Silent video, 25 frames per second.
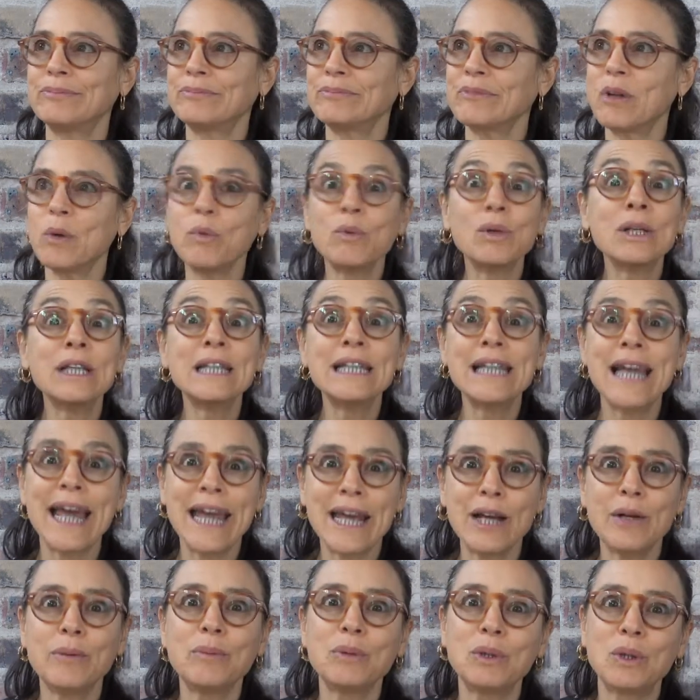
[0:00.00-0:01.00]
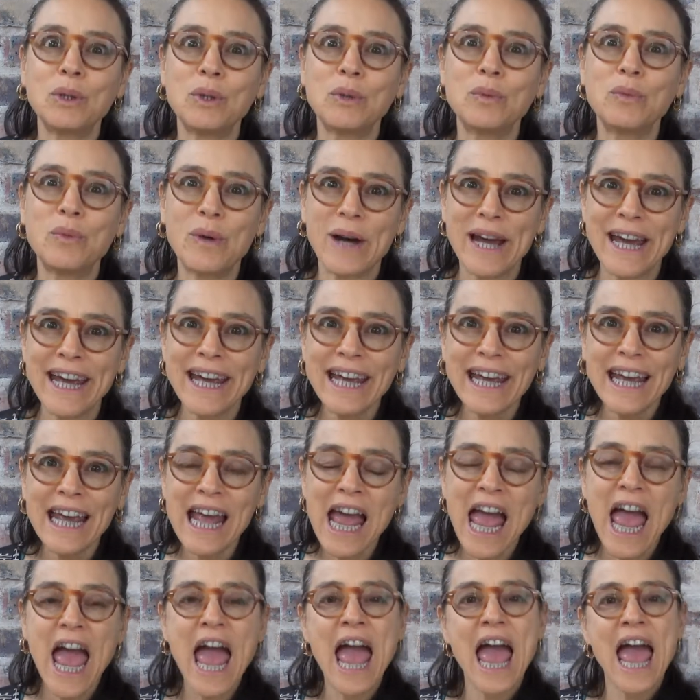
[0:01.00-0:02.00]
relatable way.
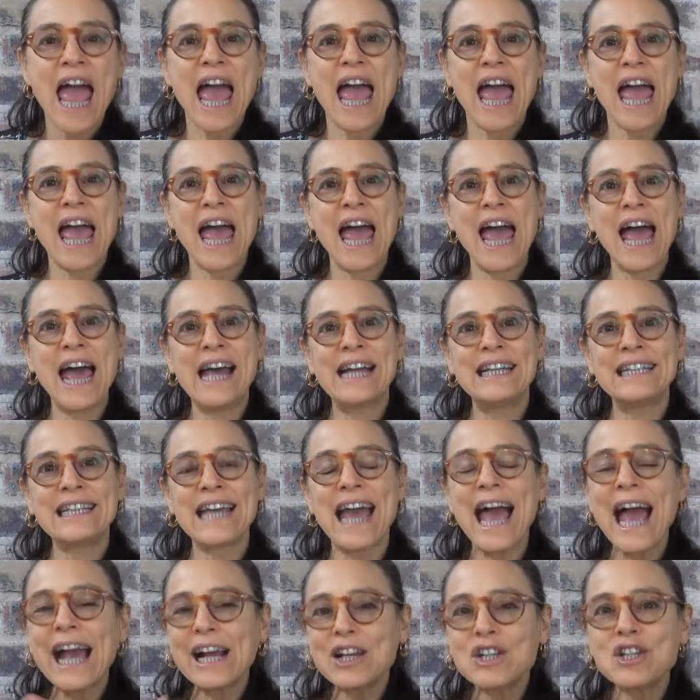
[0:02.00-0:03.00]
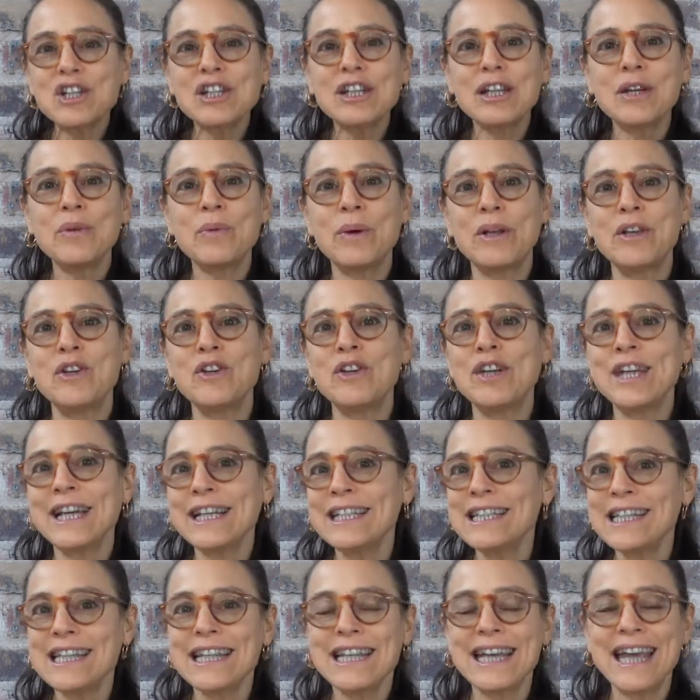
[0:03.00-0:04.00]
And actually, when you
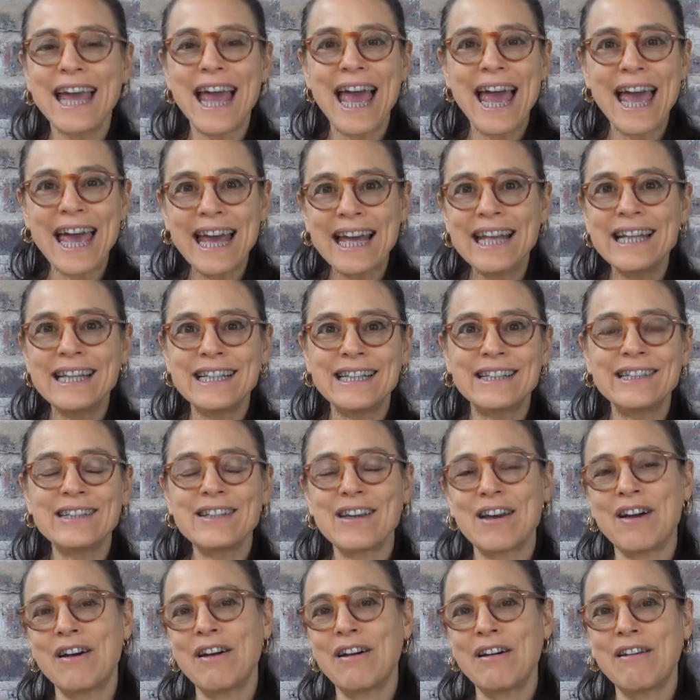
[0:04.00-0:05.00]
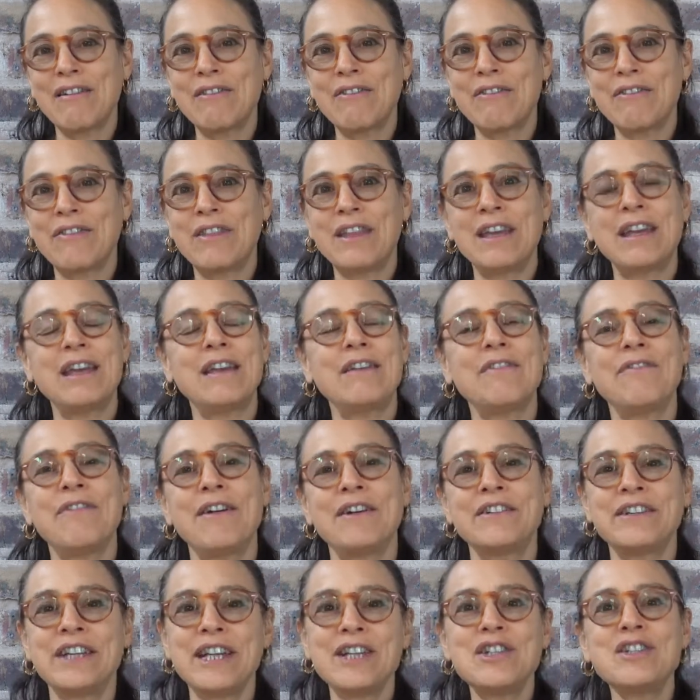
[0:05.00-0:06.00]
get to the end of the
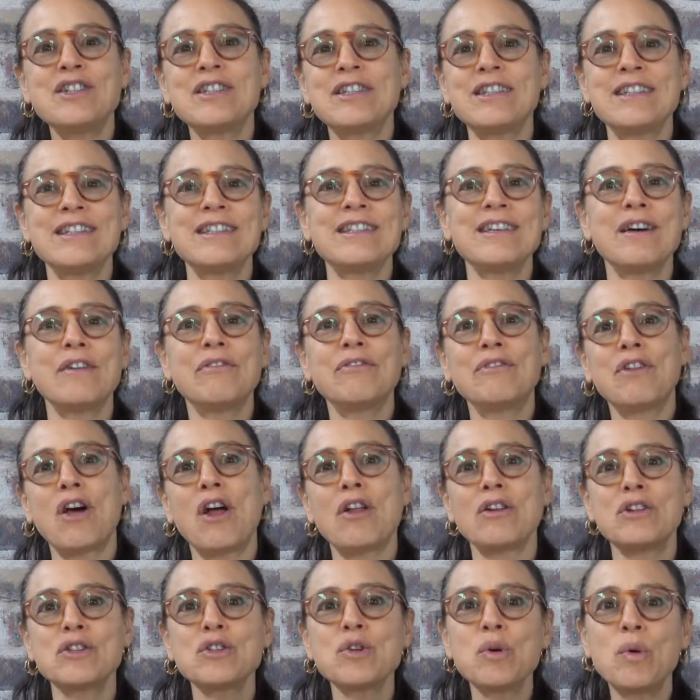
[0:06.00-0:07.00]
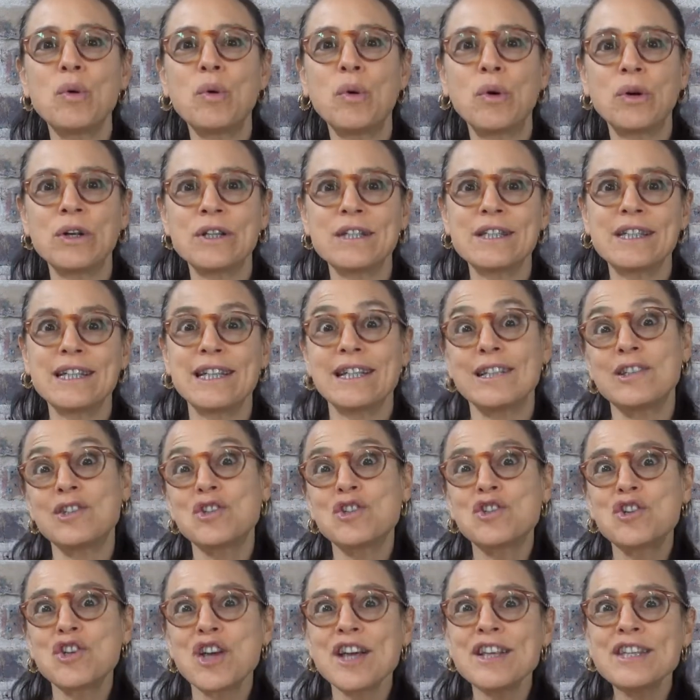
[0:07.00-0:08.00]
Foundations in Self-Knowledge course,
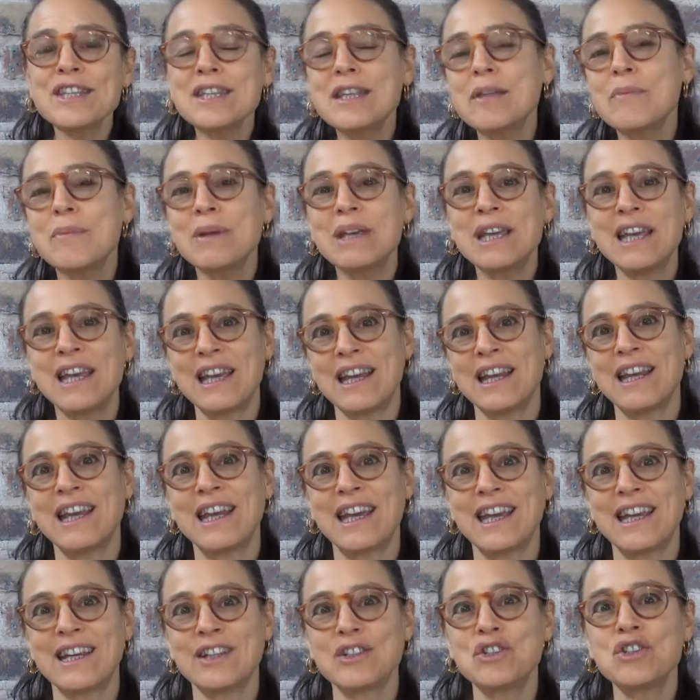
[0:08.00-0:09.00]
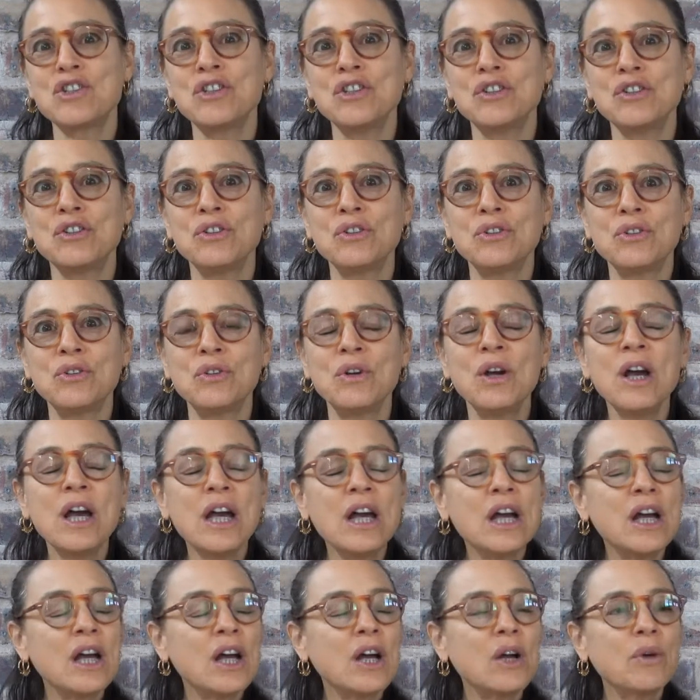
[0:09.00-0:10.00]
it's just the beginning to
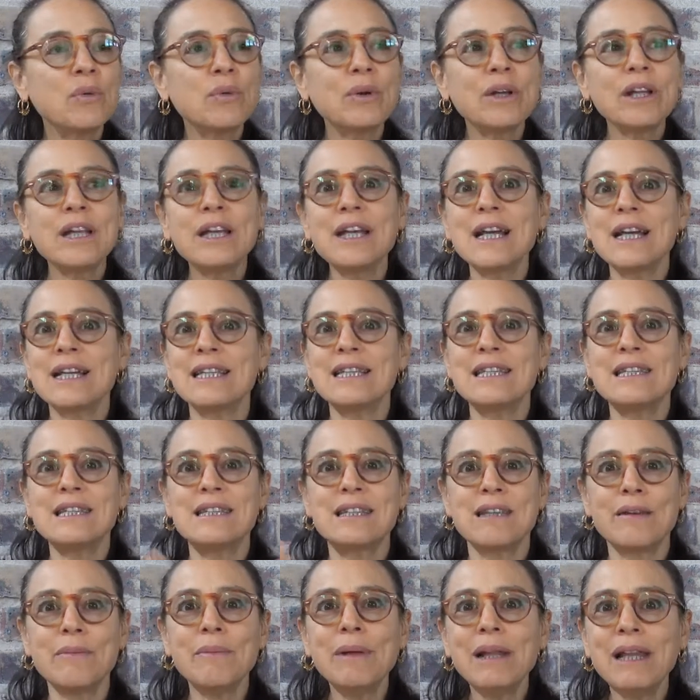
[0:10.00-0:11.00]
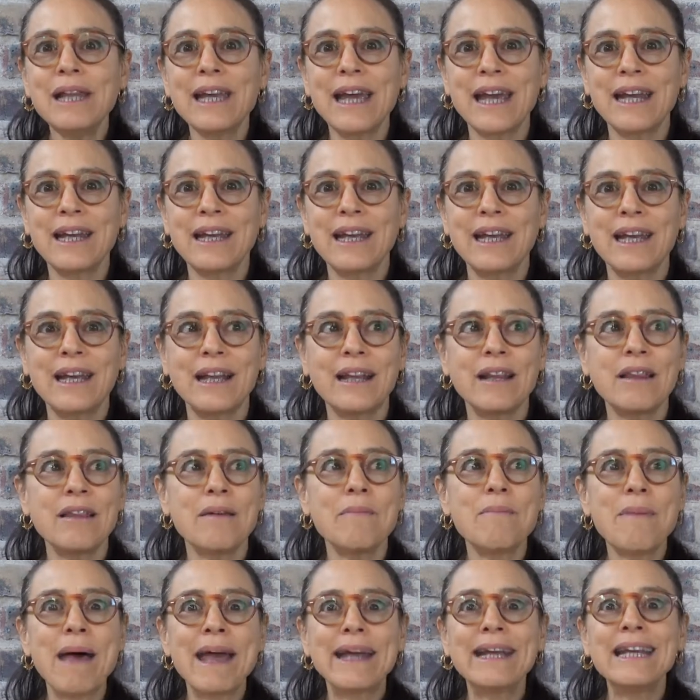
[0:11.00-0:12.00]
really assimilating the
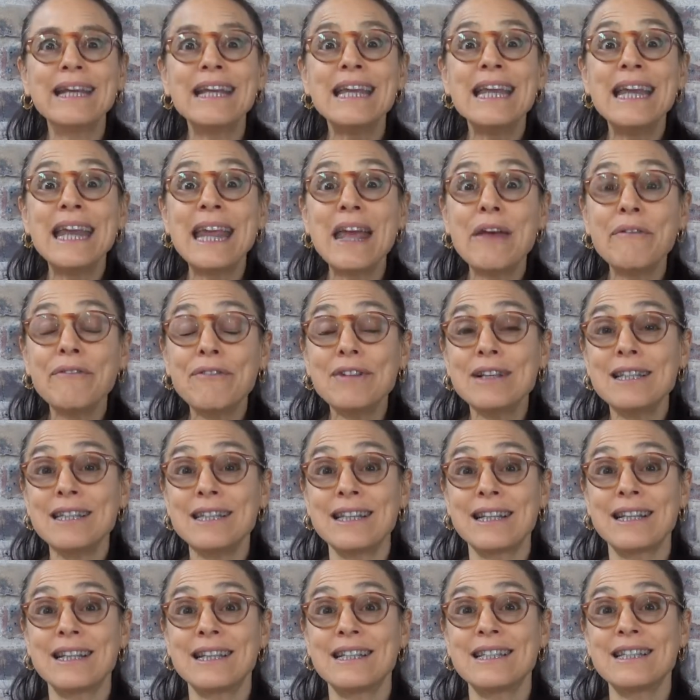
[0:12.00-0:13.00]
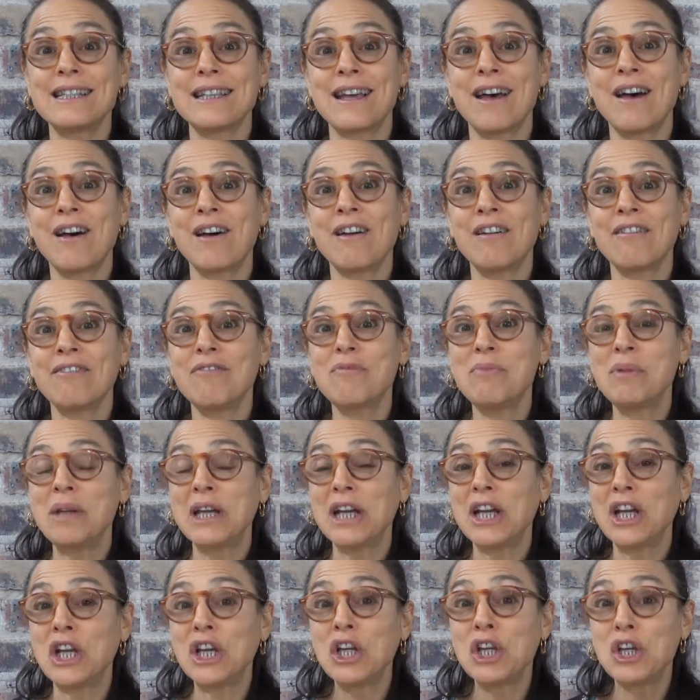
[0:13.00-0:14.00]
magnificence of
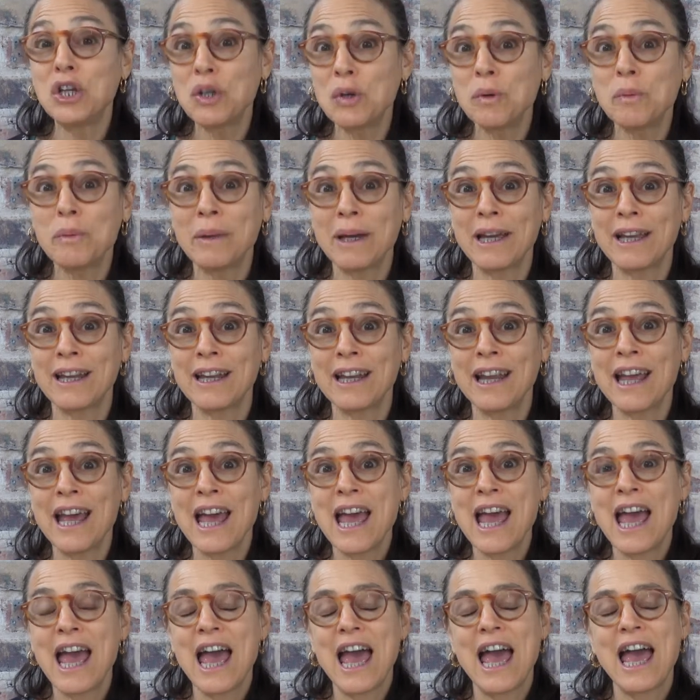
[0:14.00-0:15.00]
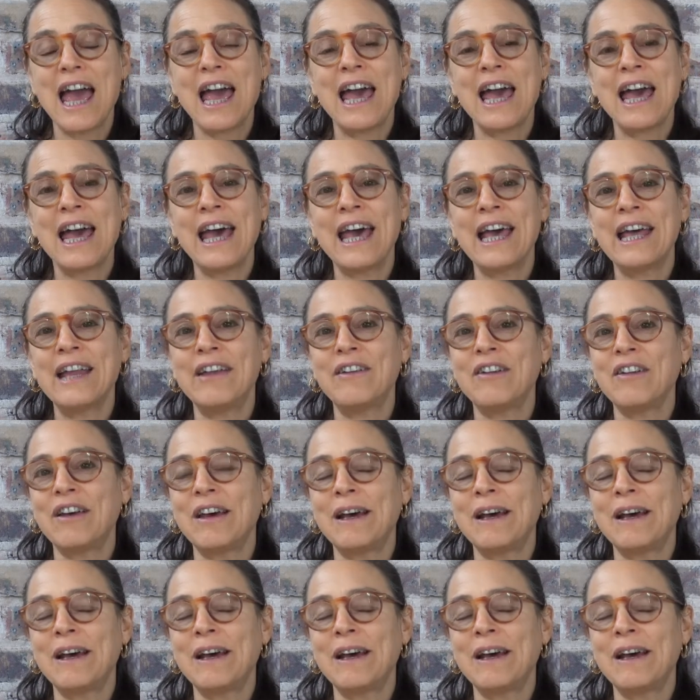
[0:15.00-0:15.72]
being human. And